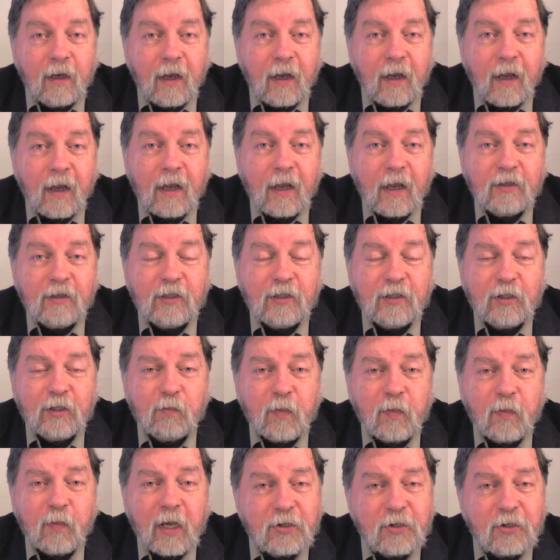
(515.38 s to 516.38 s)
a
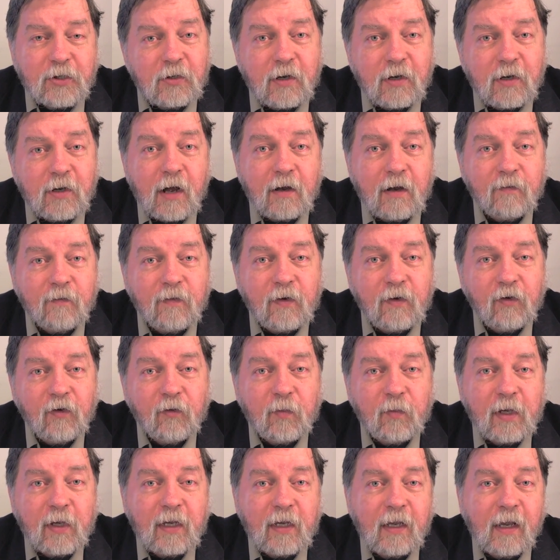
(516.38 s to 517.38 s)
special
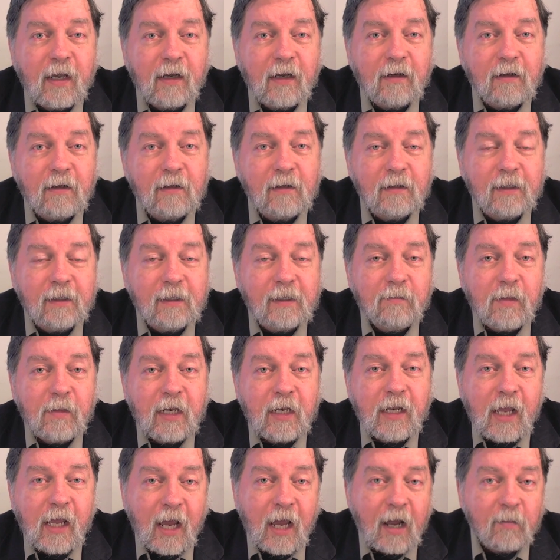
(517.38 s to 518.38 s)
conference being held in
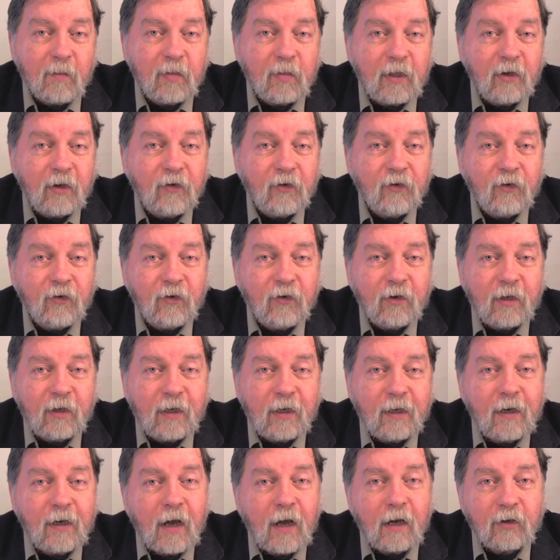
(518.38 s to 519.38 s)
Minneapolis
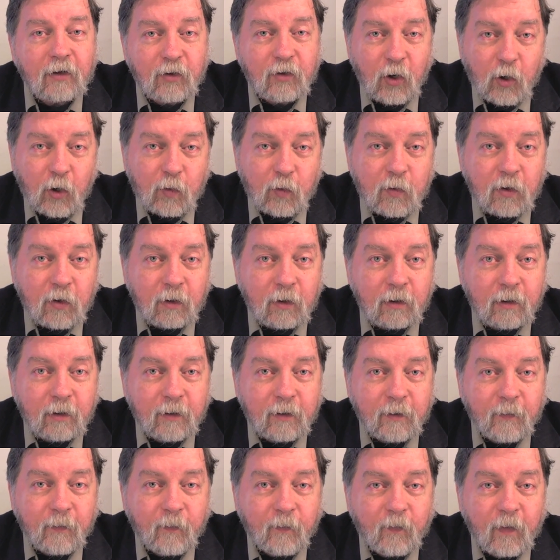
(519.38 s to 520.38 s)
in October.
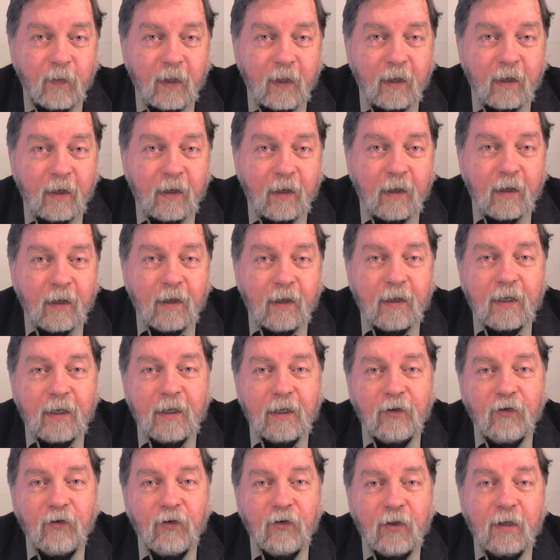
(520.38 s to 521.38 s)

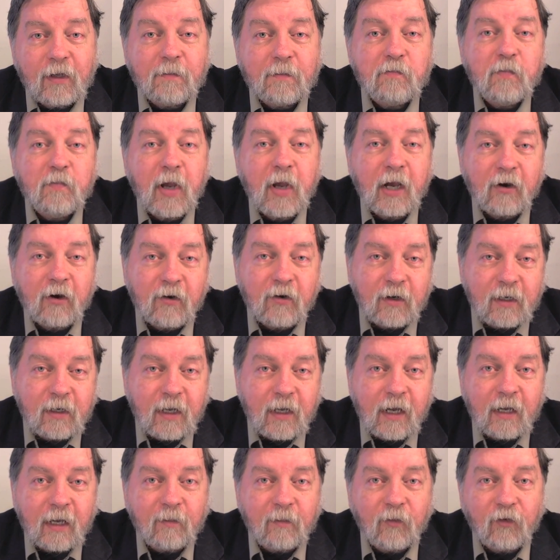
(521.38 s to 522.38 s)
It's the
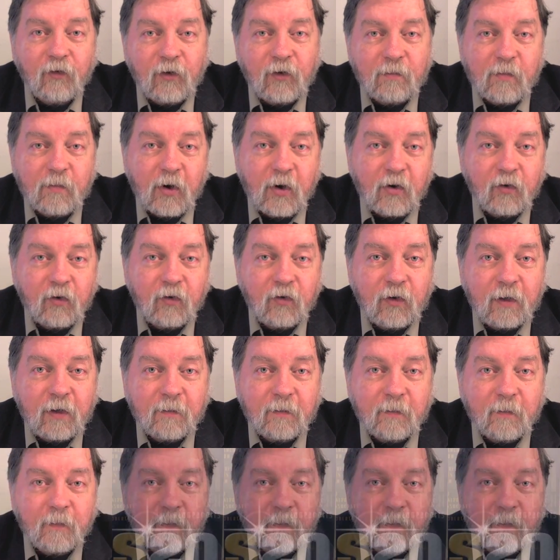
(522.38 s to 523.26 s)
Paradigm Symposium.